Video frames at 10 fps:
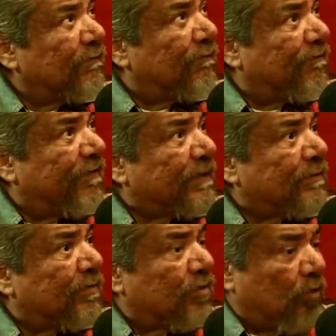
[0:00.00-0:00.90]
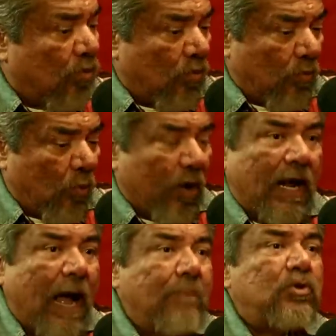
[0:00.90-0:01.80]
fit what
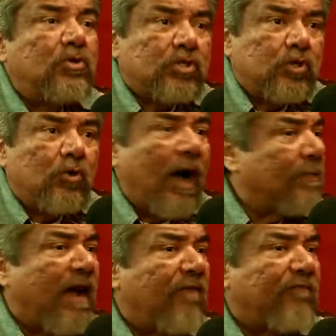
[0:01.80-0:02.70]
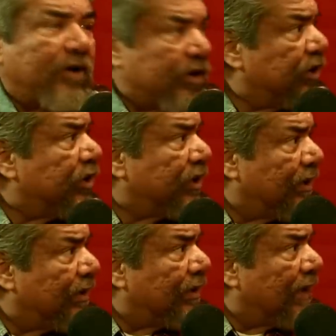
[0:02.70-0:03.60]
I'm used to, I'm not very good
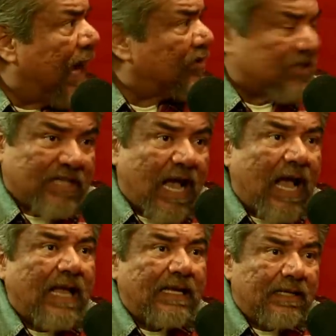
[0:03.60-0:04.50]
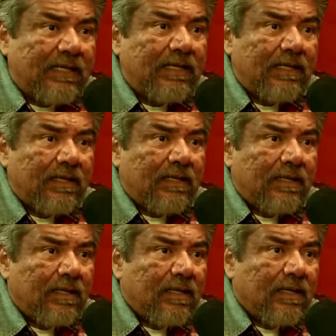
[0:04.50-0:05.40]
outside.
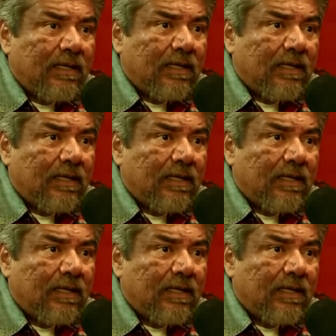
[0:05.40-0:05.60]
But don't you